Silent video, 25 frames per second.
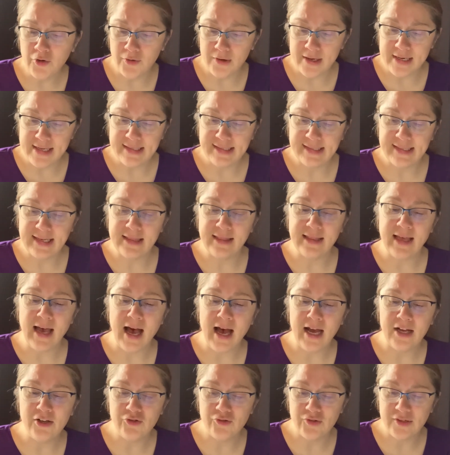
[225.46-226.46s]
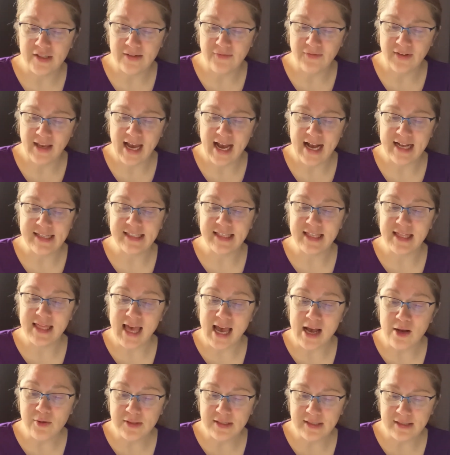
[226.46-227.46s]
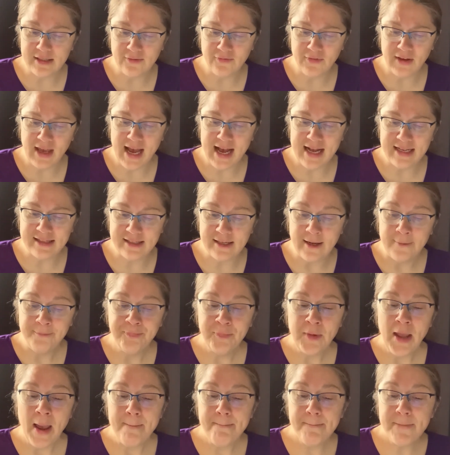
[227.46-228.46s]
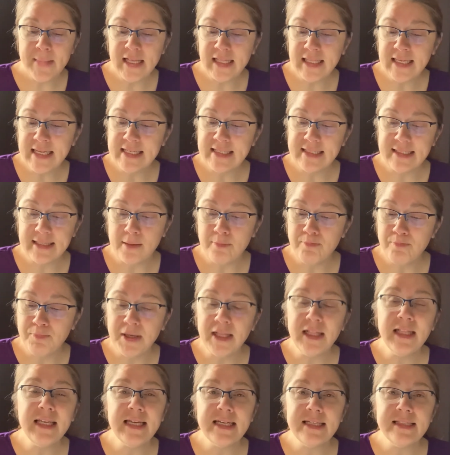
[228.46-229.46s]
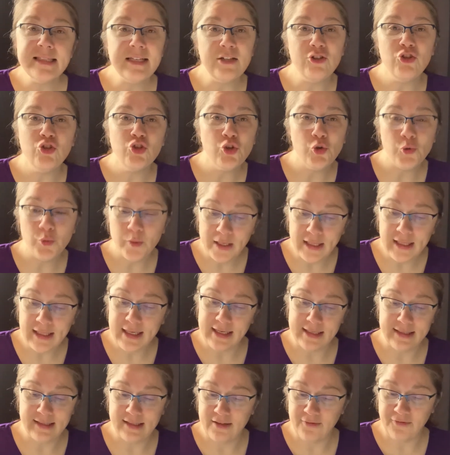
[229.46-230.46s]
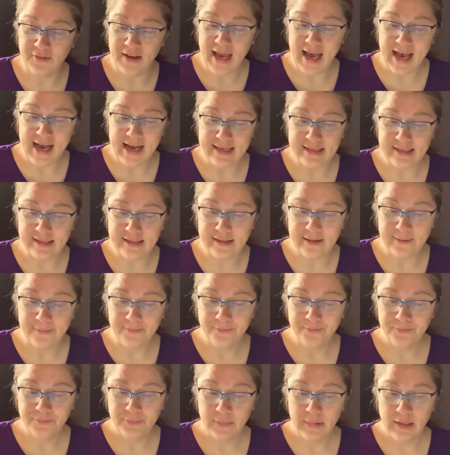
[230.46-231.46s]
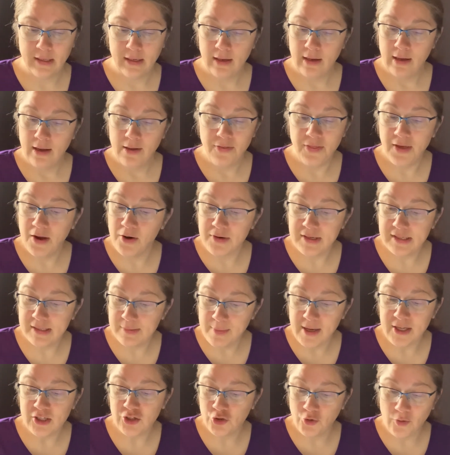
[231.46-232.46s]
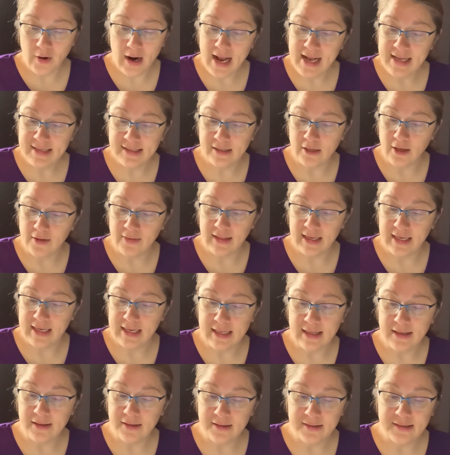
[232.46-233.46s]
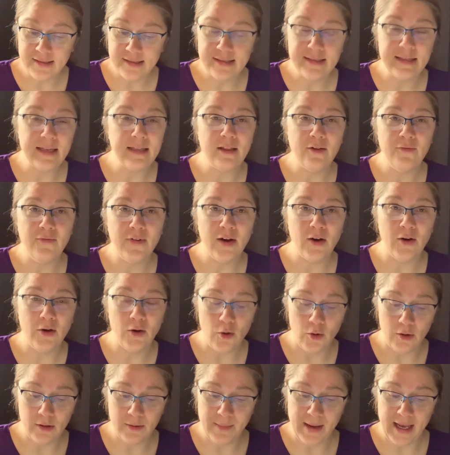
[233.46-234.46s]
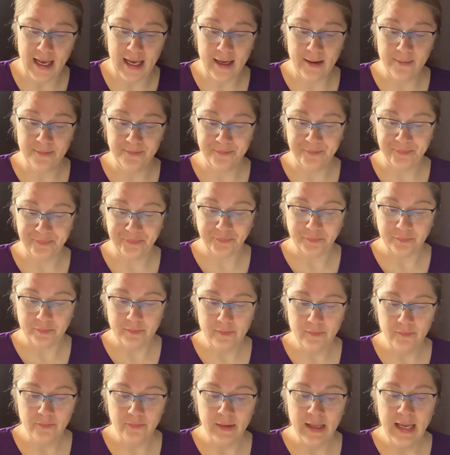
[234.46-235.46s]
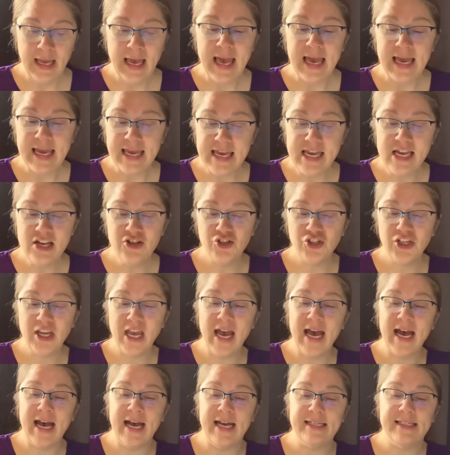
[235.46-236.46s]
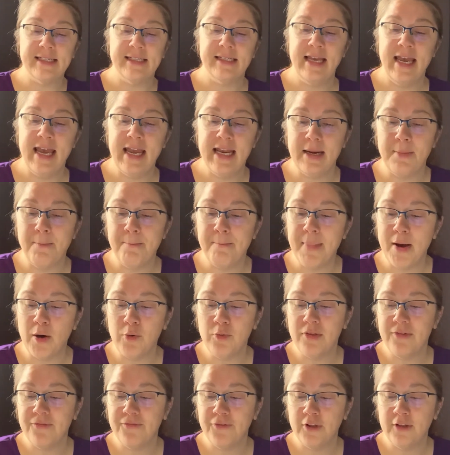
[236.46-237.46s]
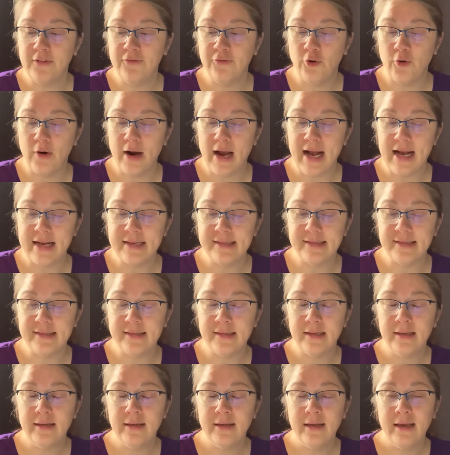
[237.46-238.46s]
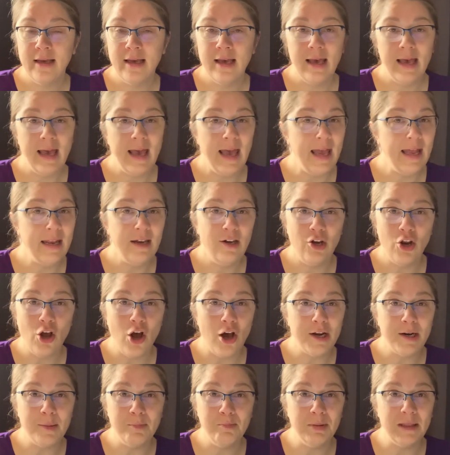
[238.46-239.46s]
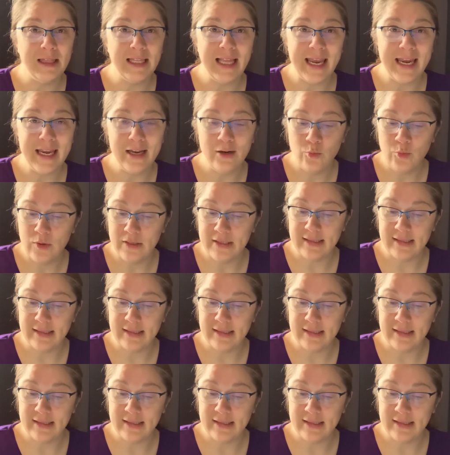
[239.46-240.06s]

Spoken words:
"Said the hundreds of cats, thousands of cats, millions and billions and trillions of cats. "There is much grass on the hills," said the very old man. Each cat ate a mouthful of grass, and not a blade was